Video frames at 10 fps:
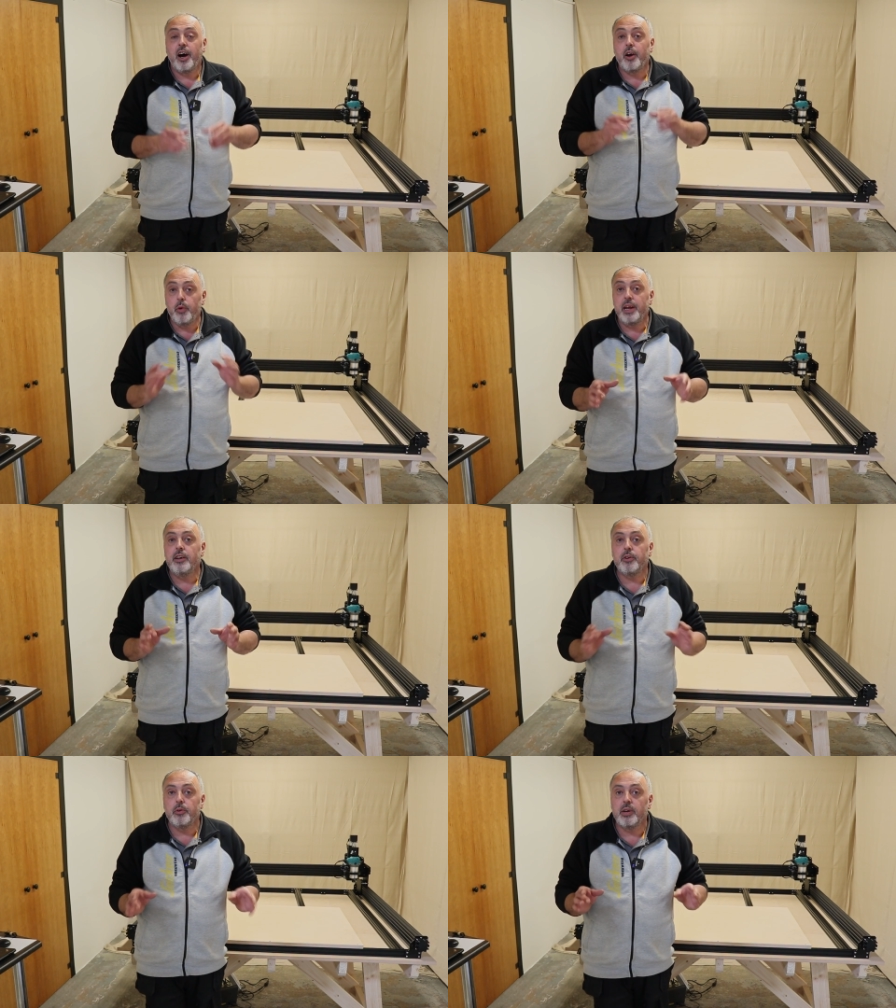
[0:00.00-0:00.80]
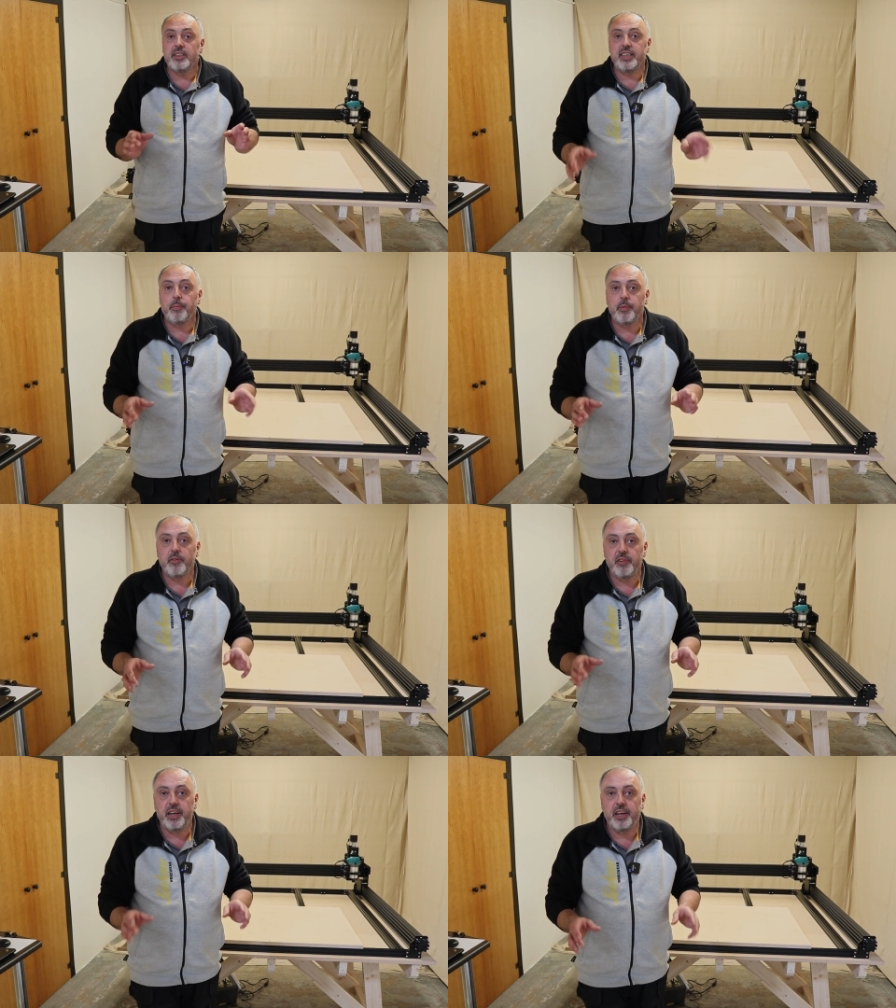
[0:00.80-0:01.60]
I will do a separate
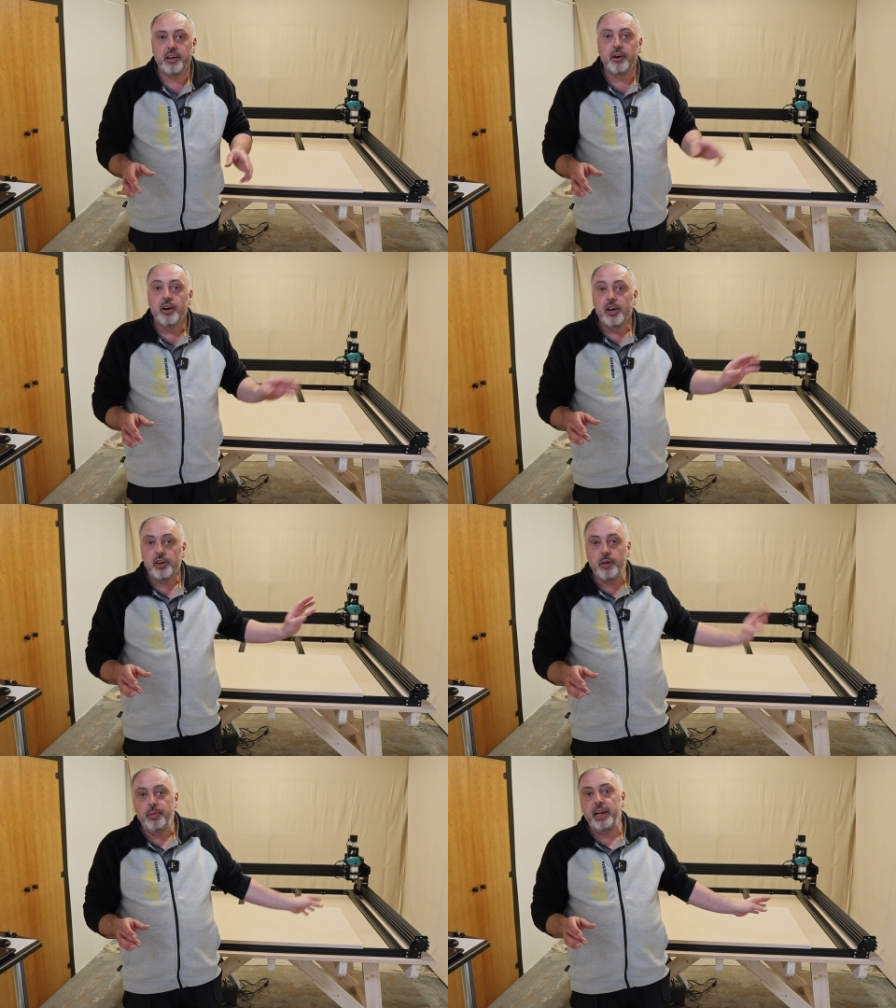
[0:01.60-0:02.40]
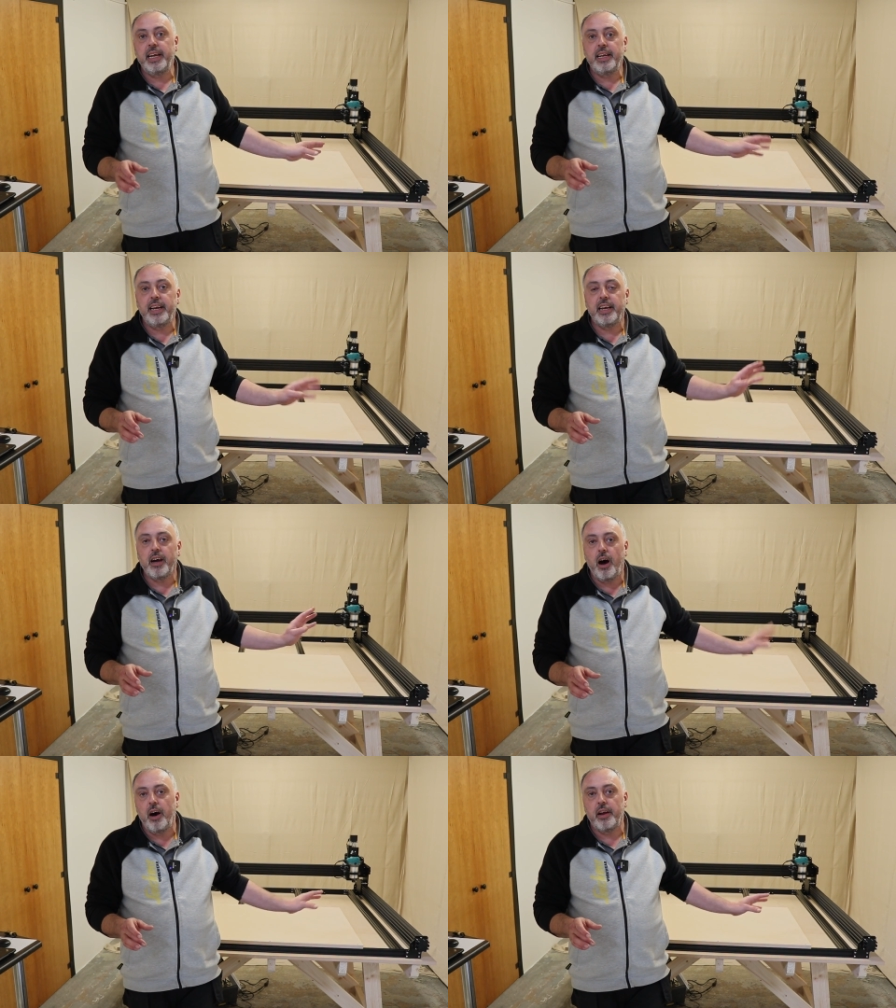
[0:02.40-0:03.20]
video completely
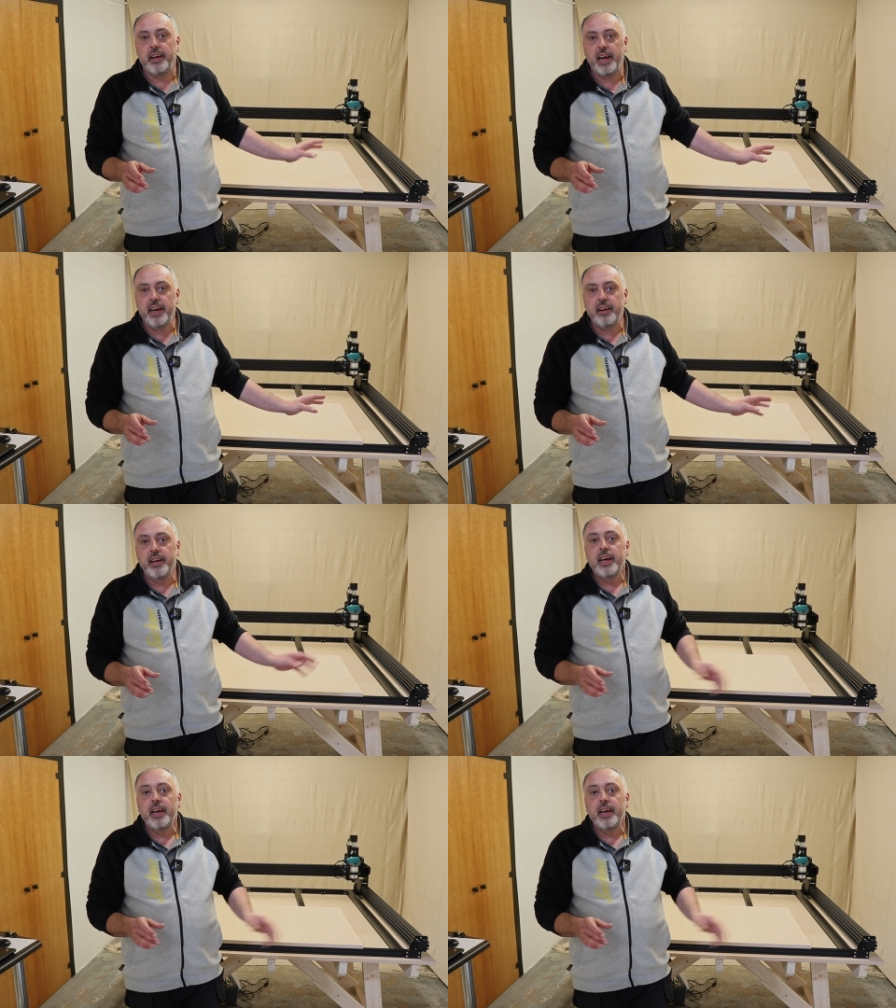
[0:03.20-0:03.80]
on that.